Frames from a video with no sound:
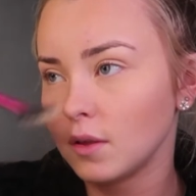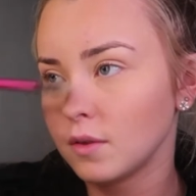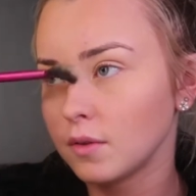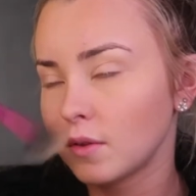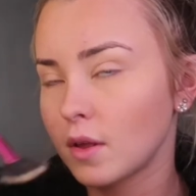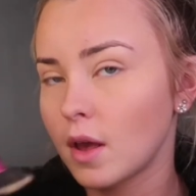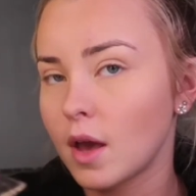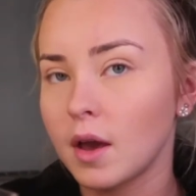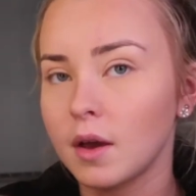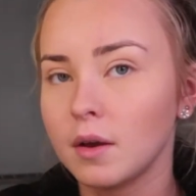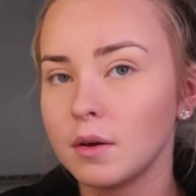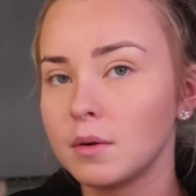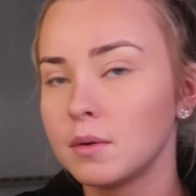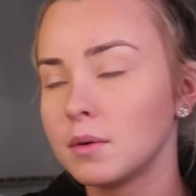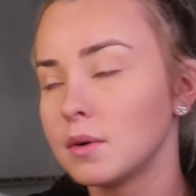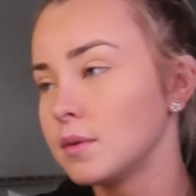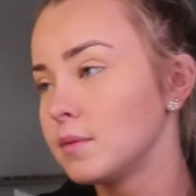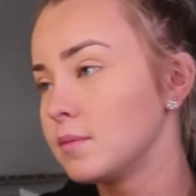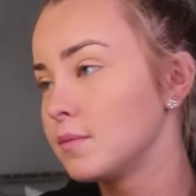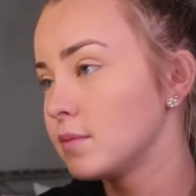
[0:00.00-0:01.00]

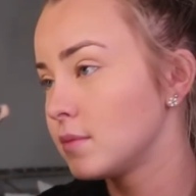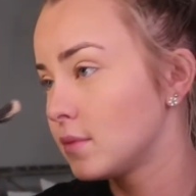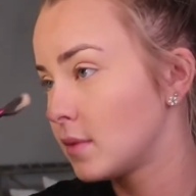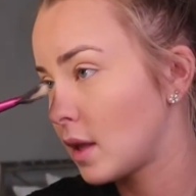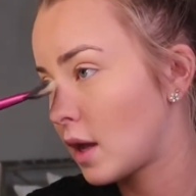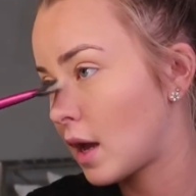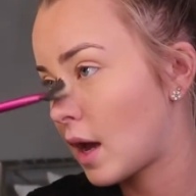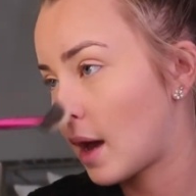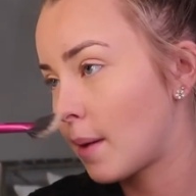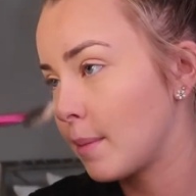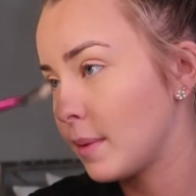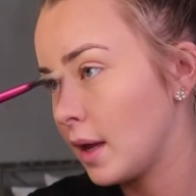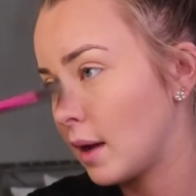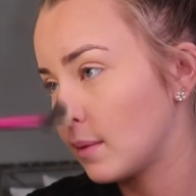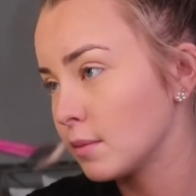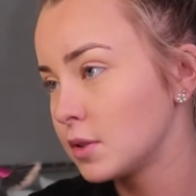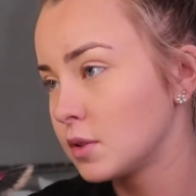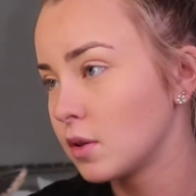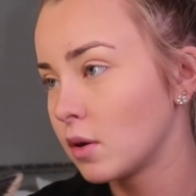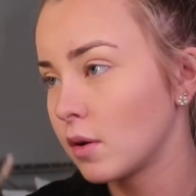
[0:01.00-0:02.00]
So, I mean,
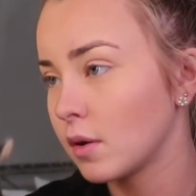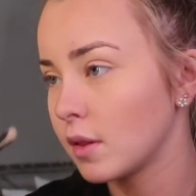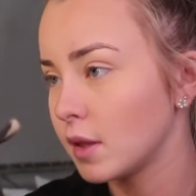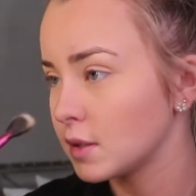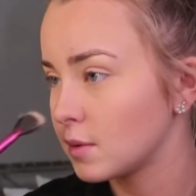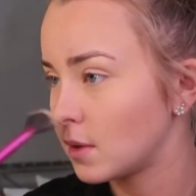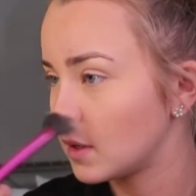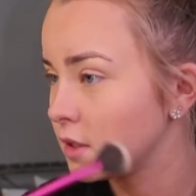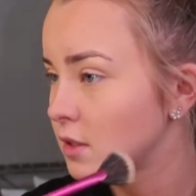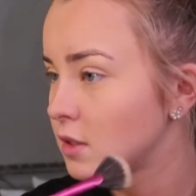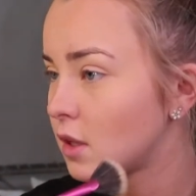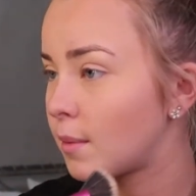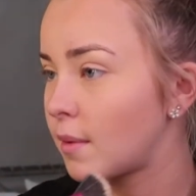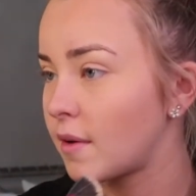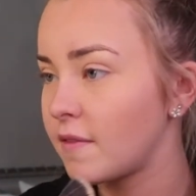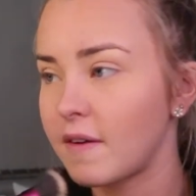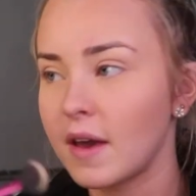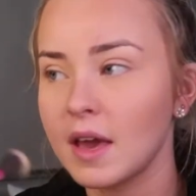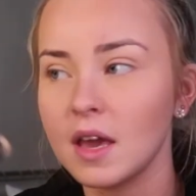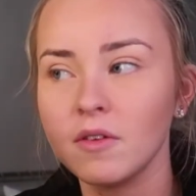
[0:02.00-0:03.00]
I'm stuck with this one. It's not
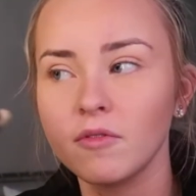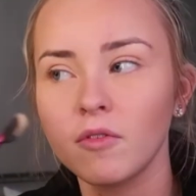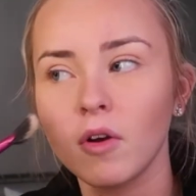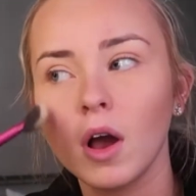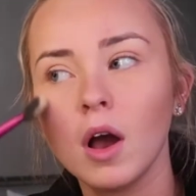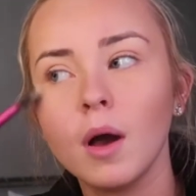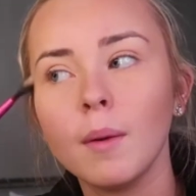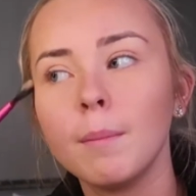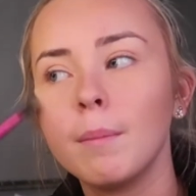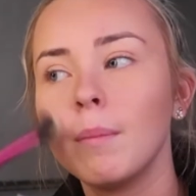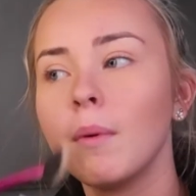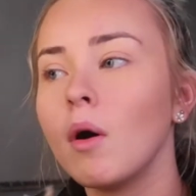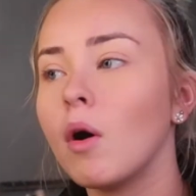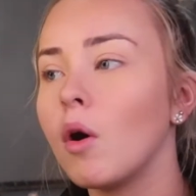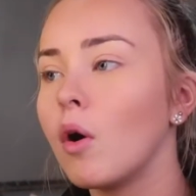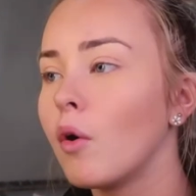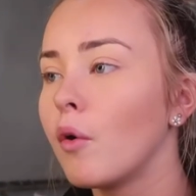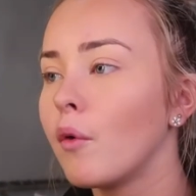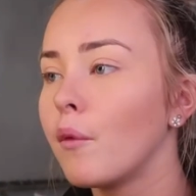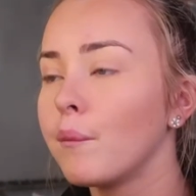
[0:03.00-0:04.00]
my favourite,
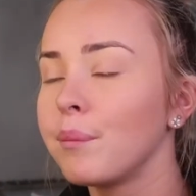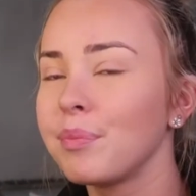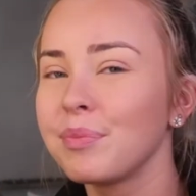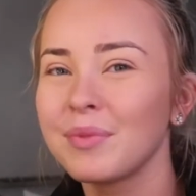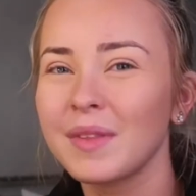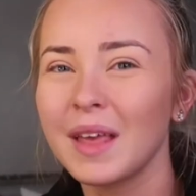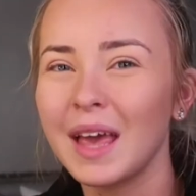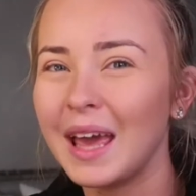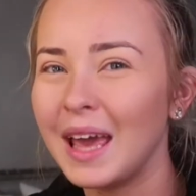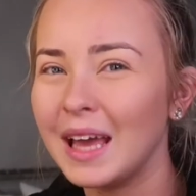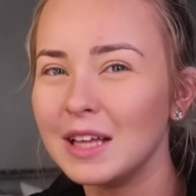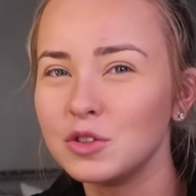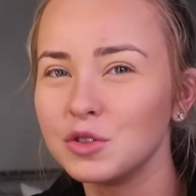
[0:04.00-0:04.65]
but it